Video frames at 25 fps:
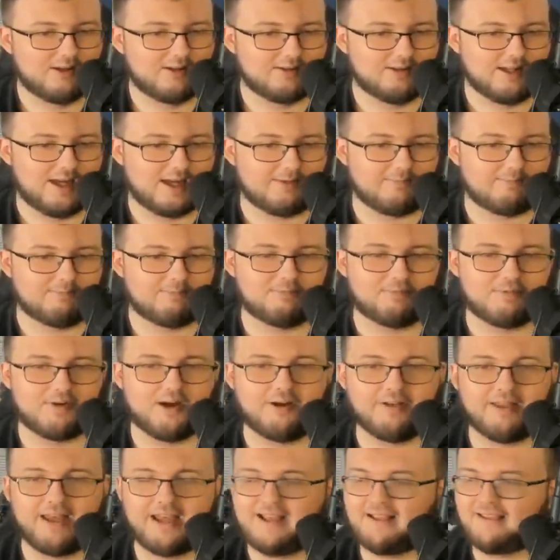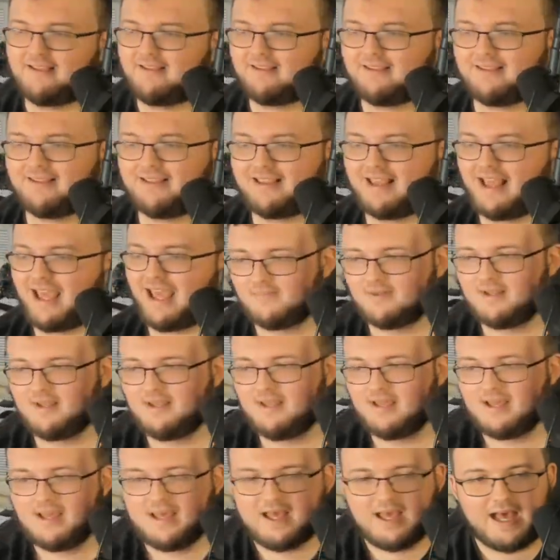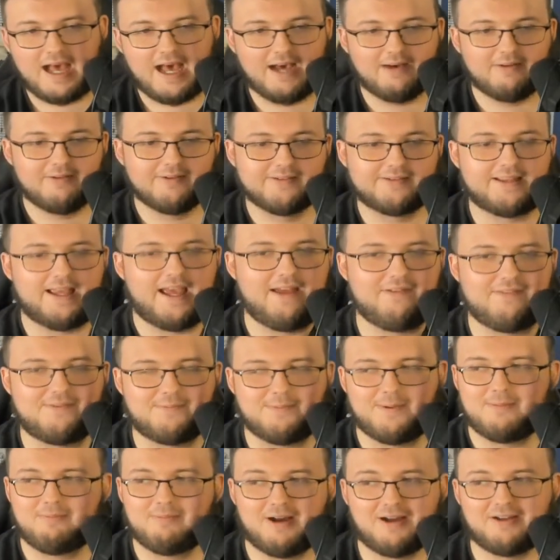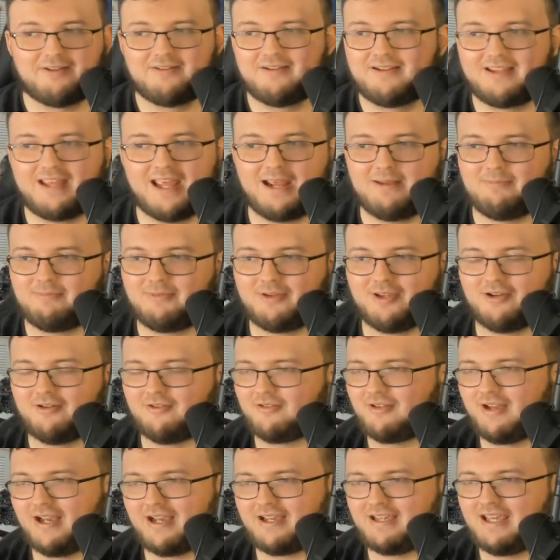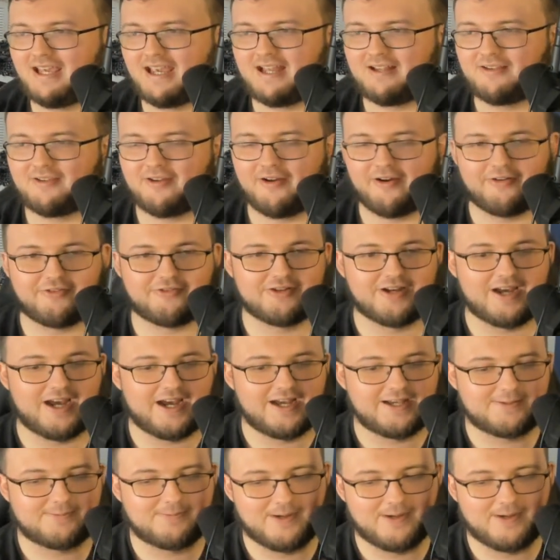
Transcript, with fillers: Like, bro, that is insane. I will say I've spent money on the game too, so I can't talk trash.